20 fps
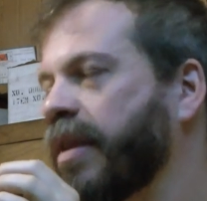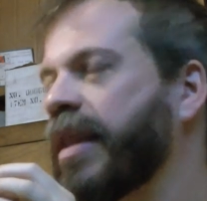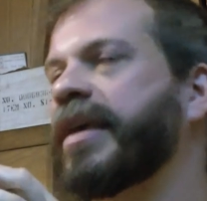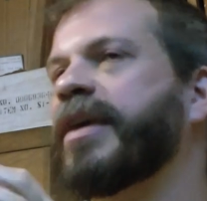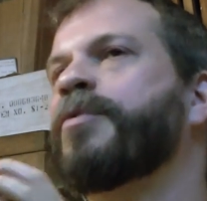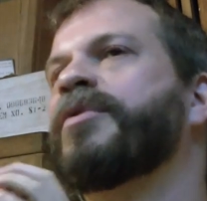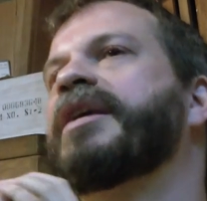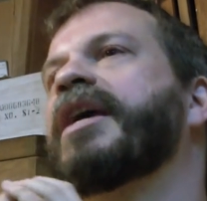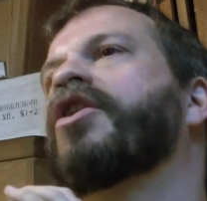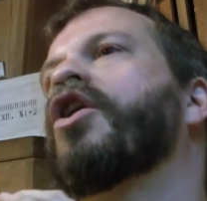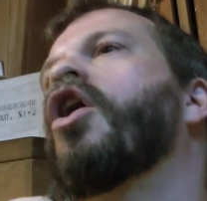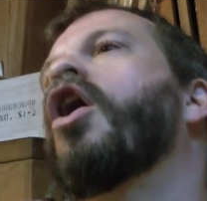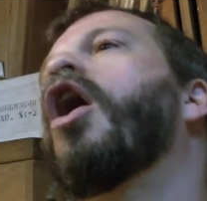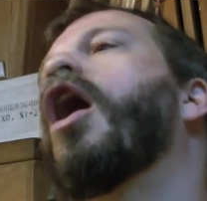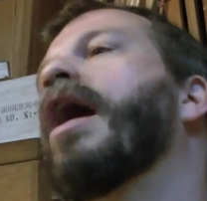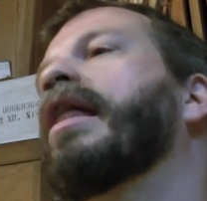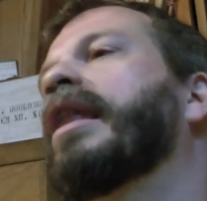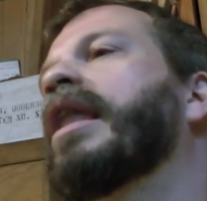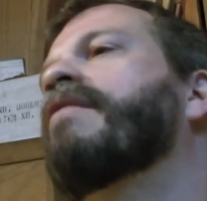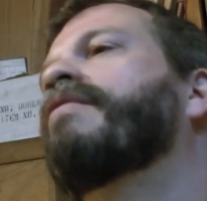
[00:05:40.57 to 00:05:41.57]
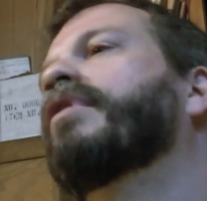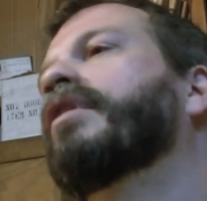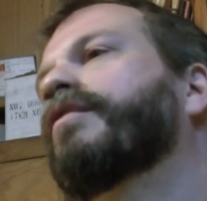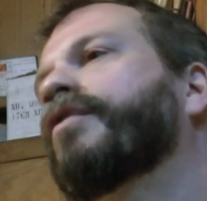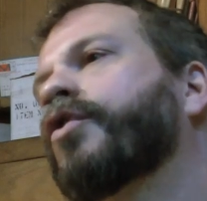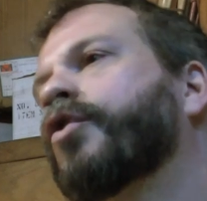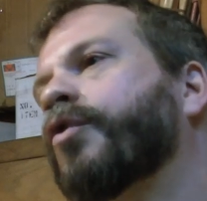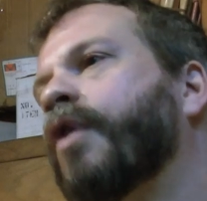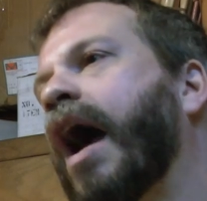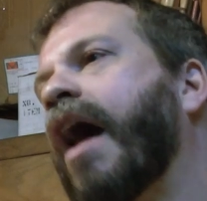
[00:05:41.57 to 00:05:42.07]
Like, it would take a high level
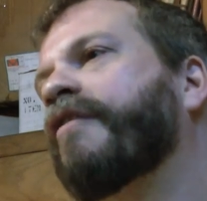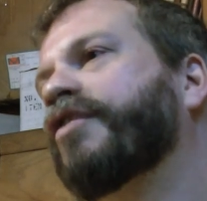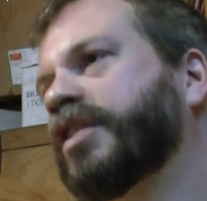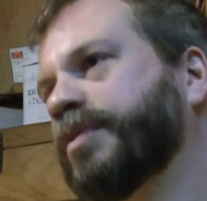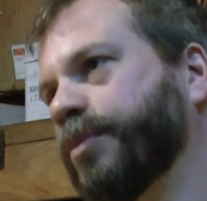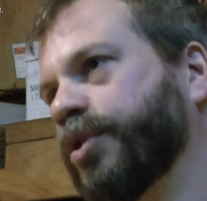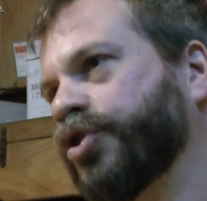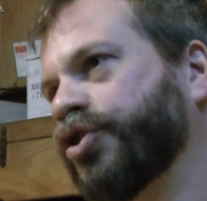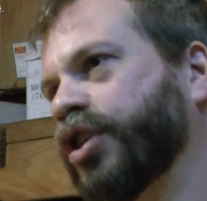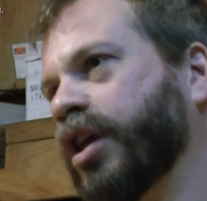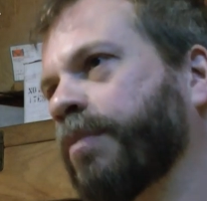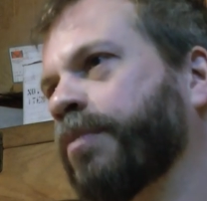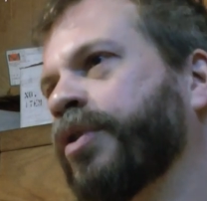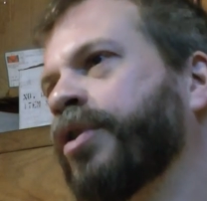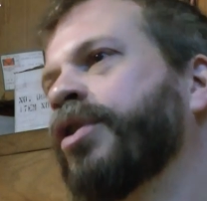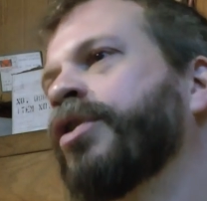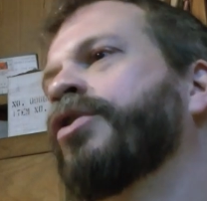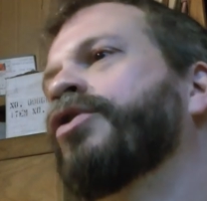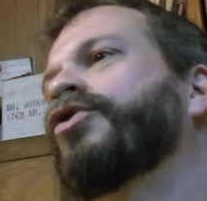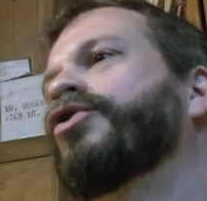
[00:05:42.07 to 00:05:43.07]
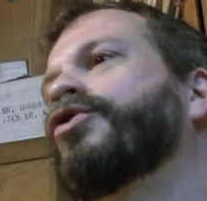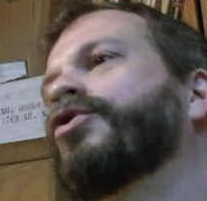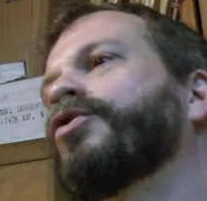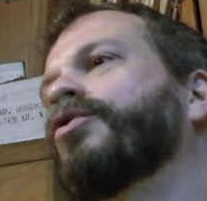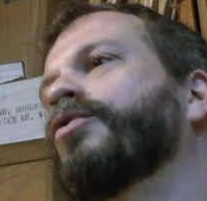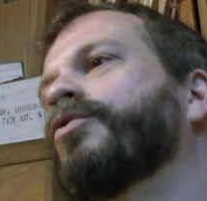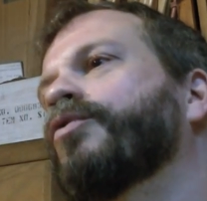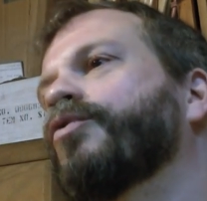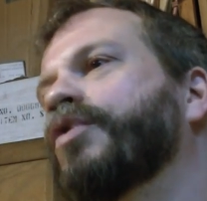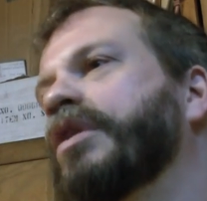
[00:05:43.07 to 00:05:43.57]
of craftsmanship
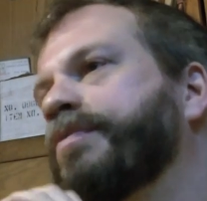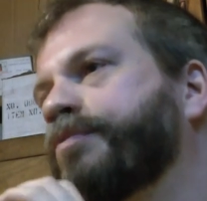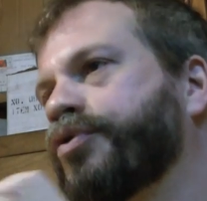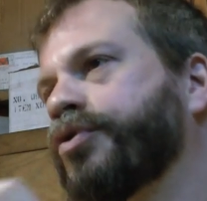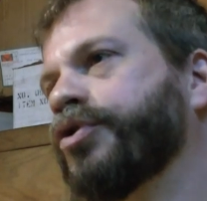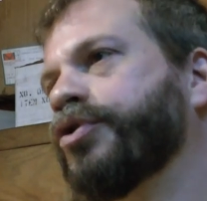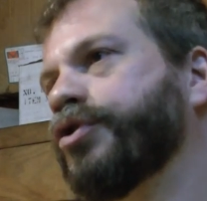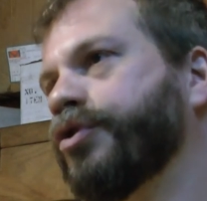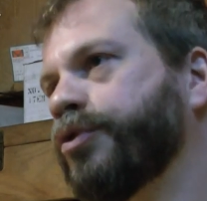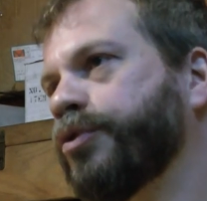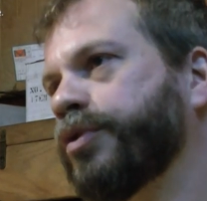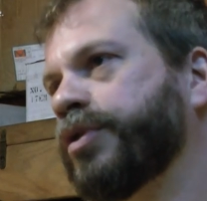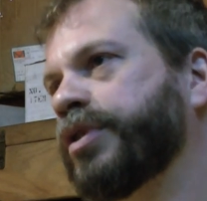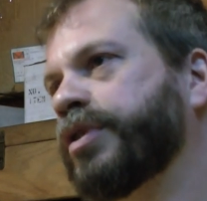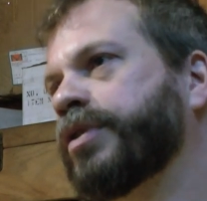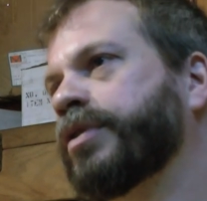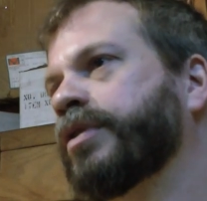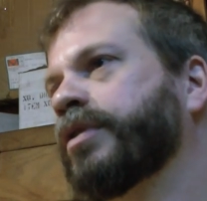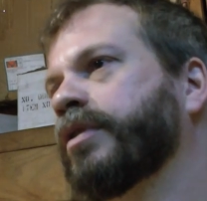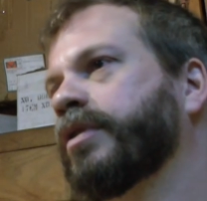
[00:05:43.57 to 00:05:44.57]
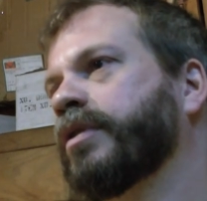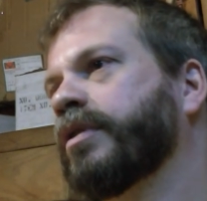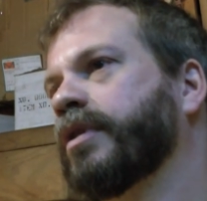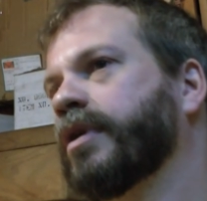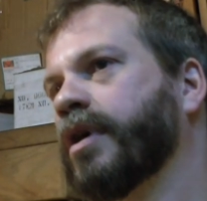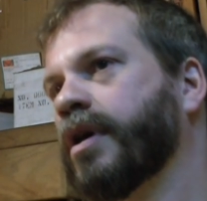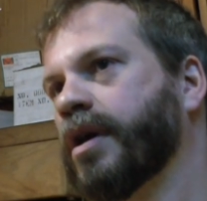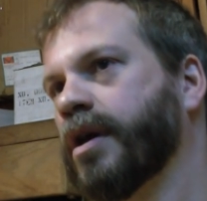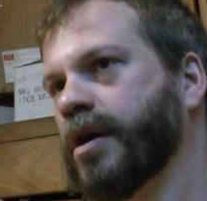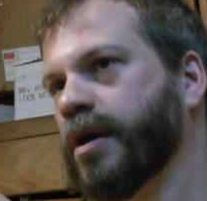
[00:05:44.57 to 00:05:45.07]
to reproduce
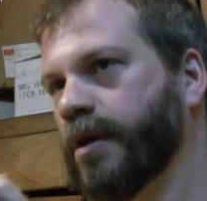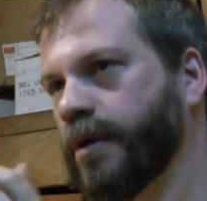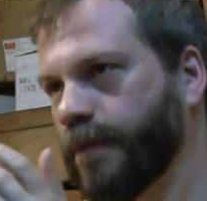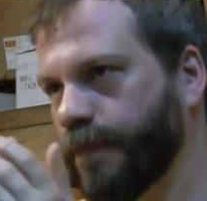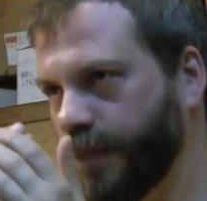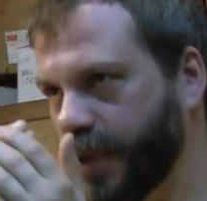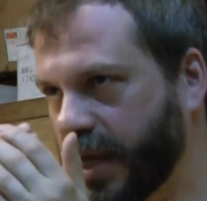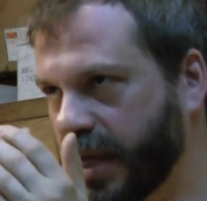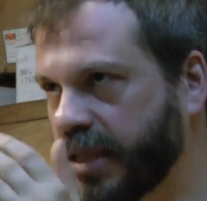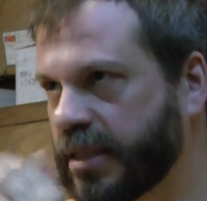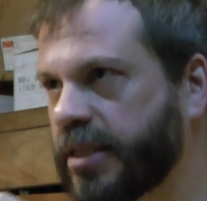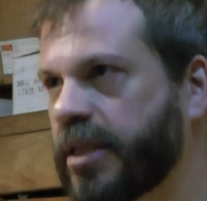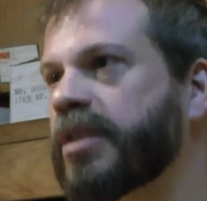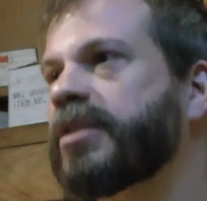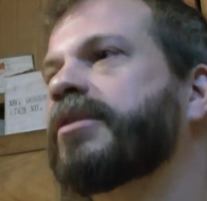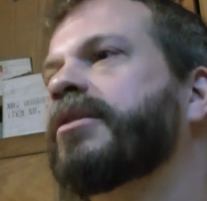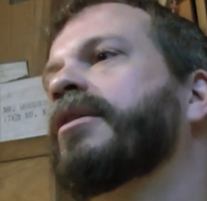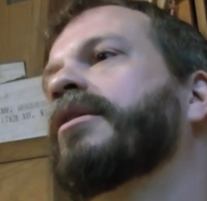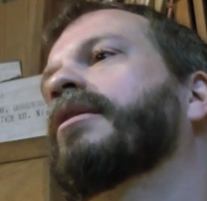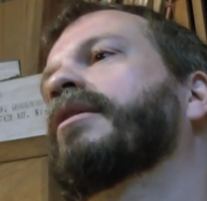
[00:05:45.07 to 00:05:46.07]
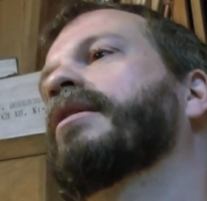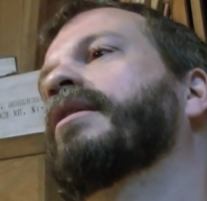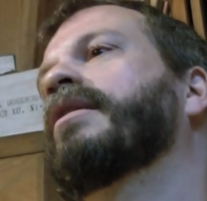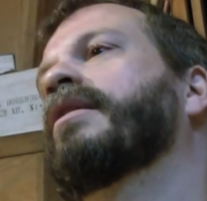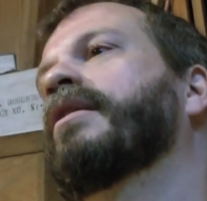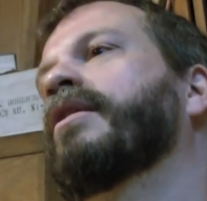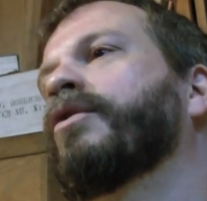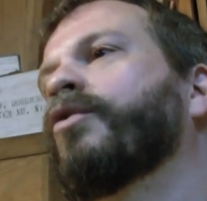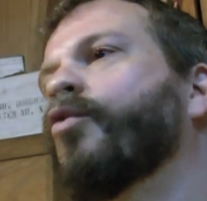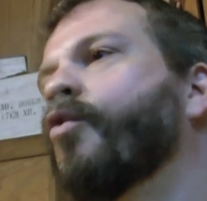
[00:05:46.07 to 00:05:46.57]

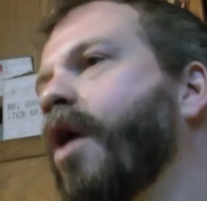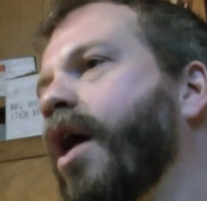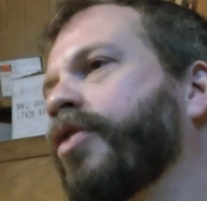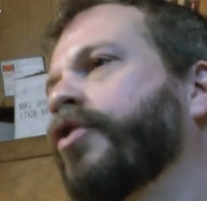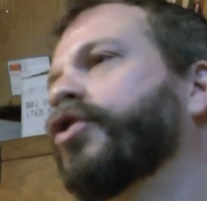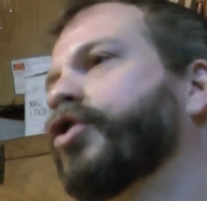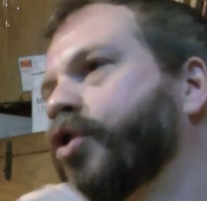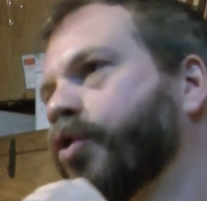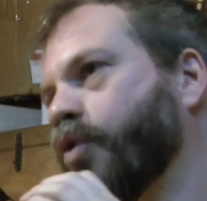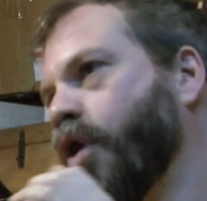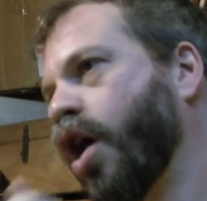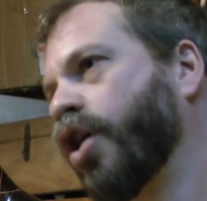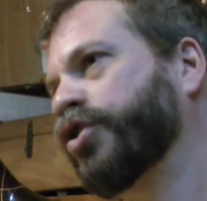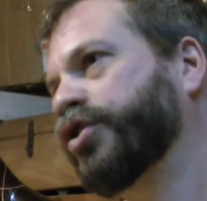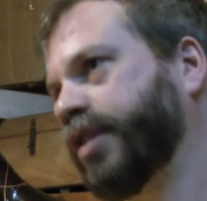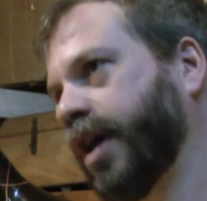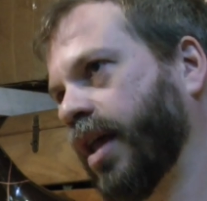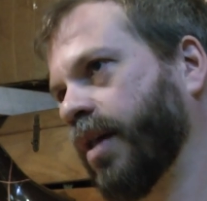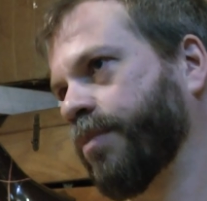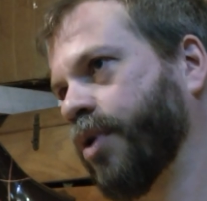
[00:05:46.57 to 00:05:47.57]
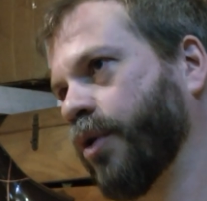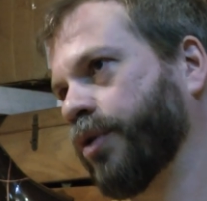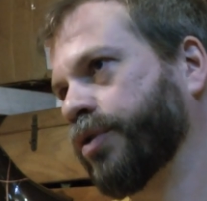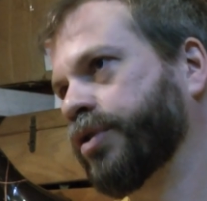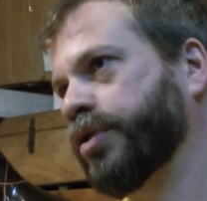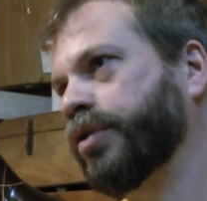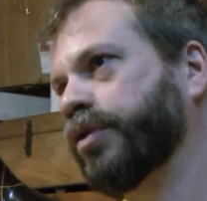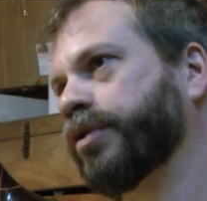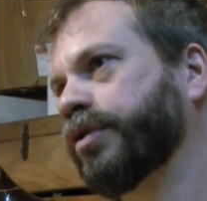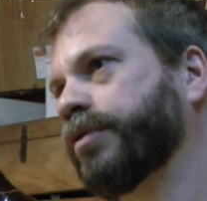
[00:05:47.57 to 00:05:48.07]
consistently weathered garage sale
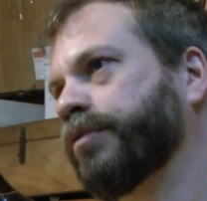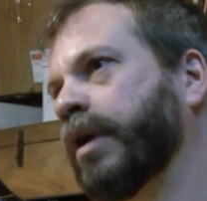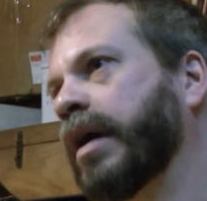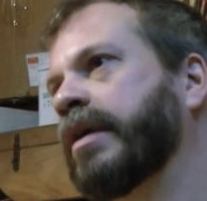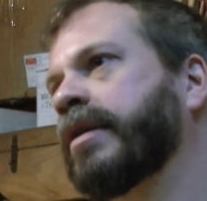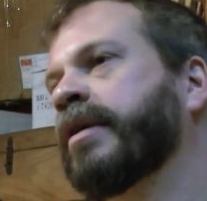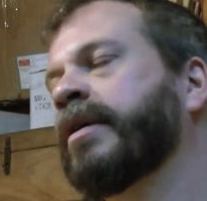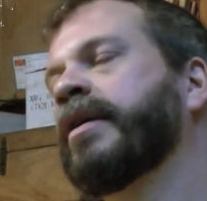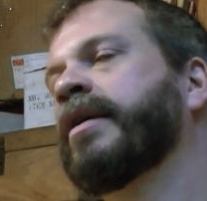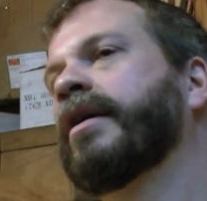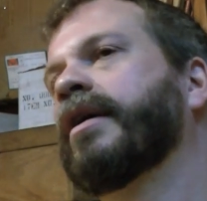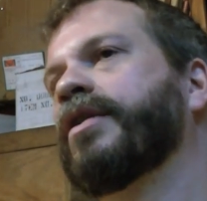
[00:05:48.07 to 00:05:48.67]
posters, right?